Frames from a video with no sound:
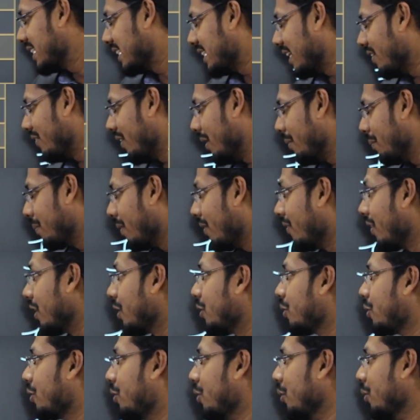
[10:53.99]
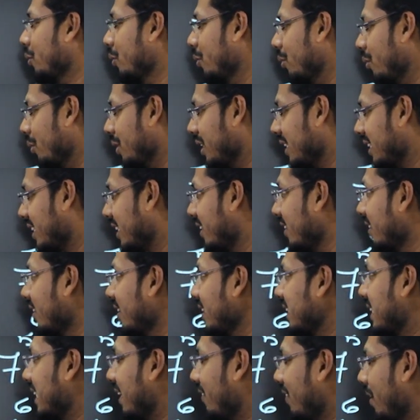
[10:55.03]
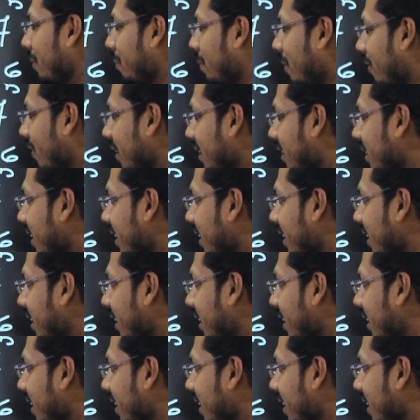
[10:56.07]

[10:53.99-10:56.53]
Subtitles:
7 power 2 is here, 7 power